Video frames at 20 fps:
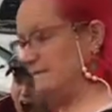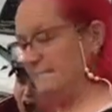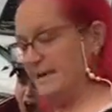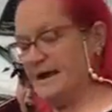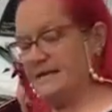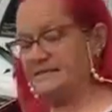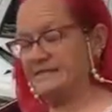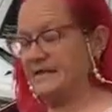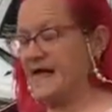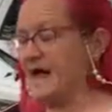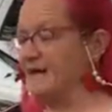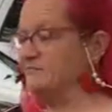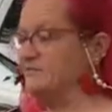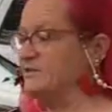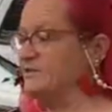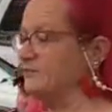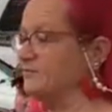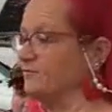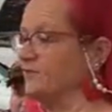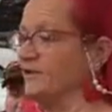it makes life
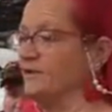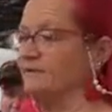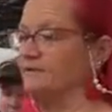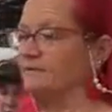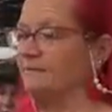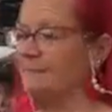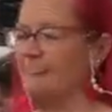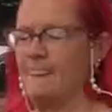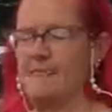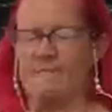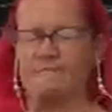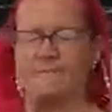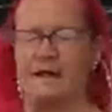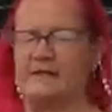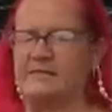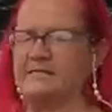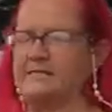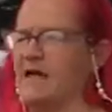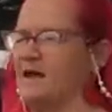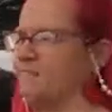different. It
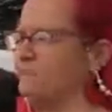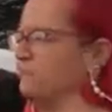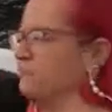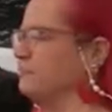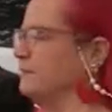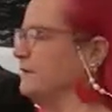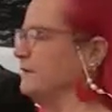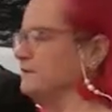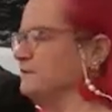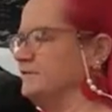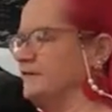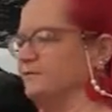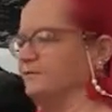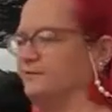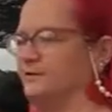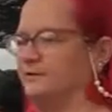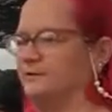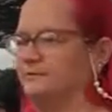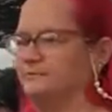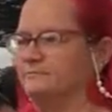makes life real
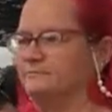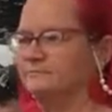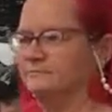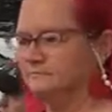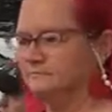different.